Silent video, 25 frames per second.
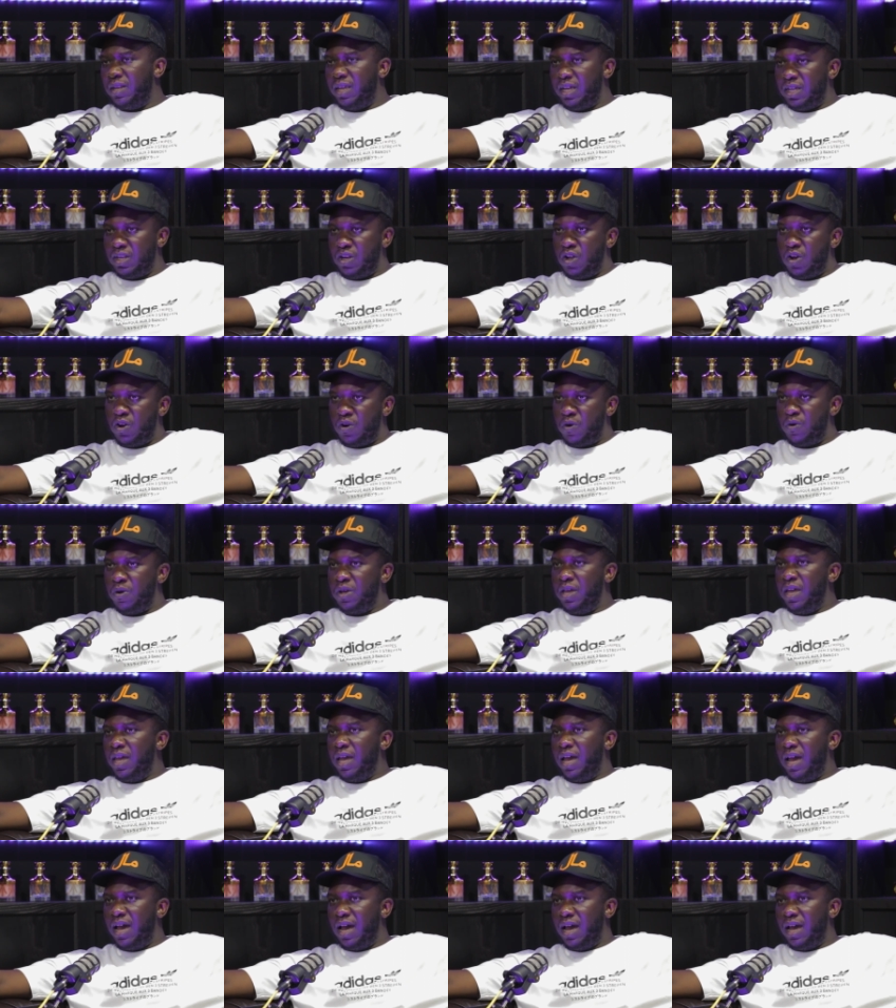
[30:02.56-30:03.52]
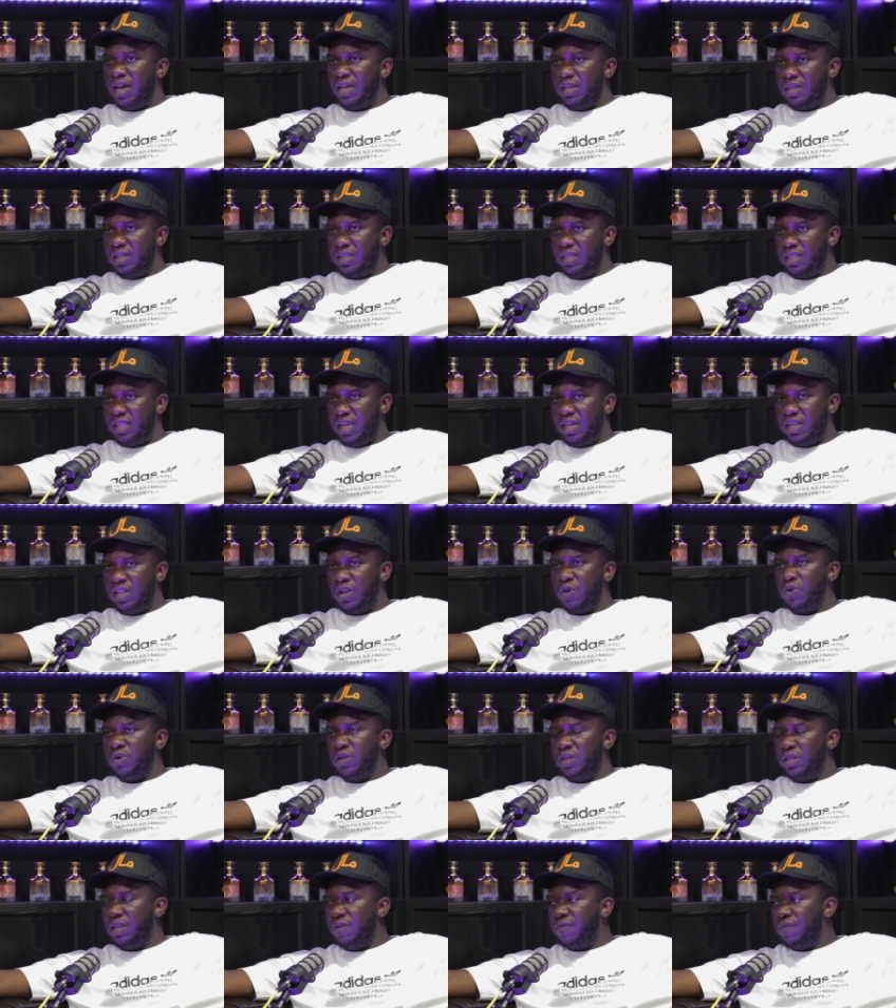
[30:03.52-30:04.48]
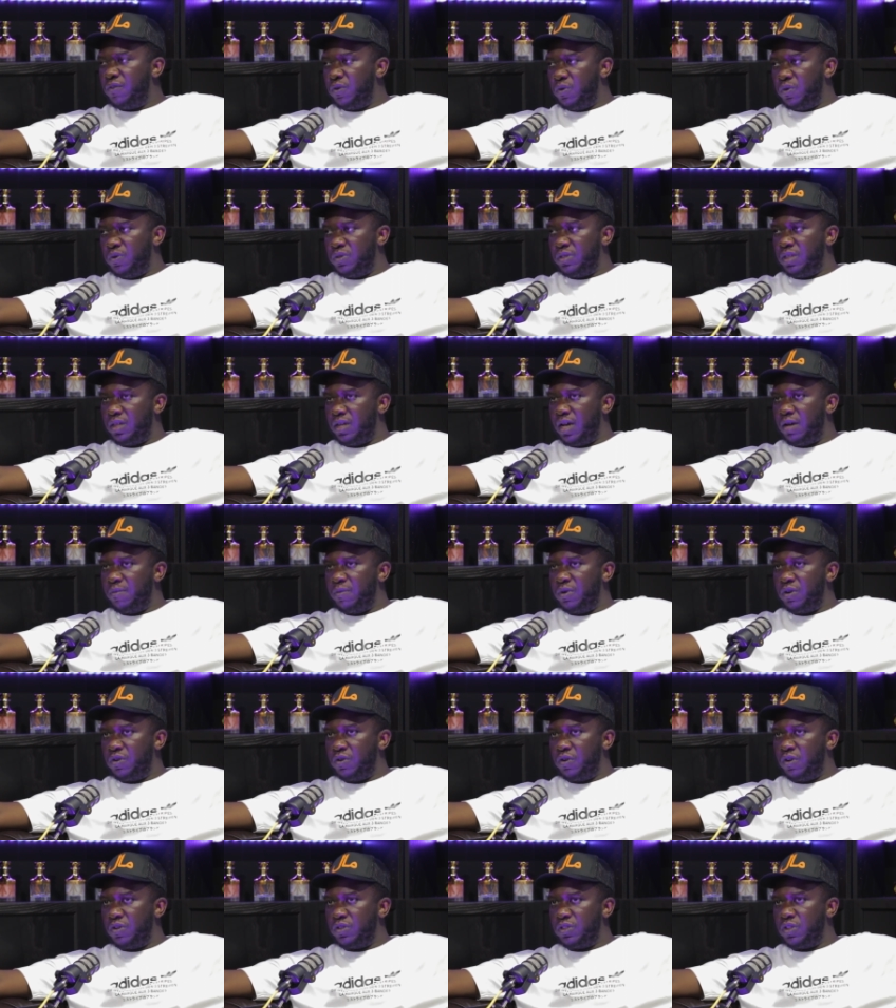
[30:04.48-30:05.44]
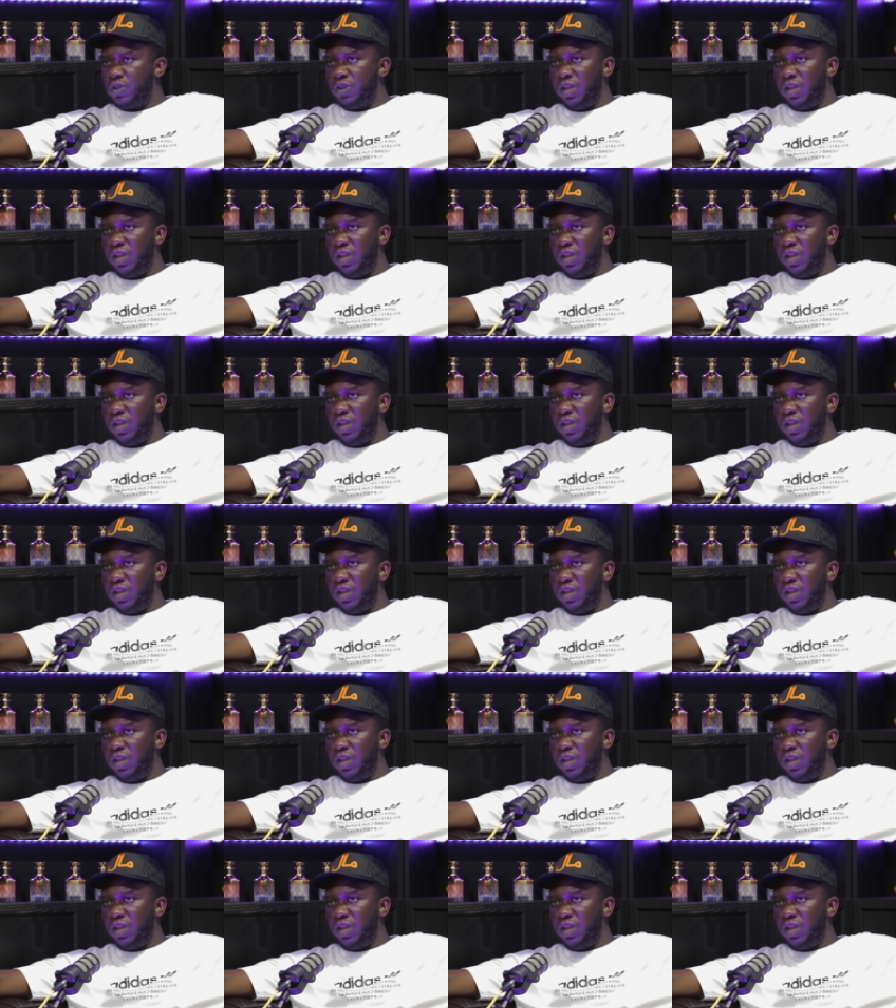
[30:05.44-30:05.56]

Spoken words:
and they know how they know the difficulties to come across.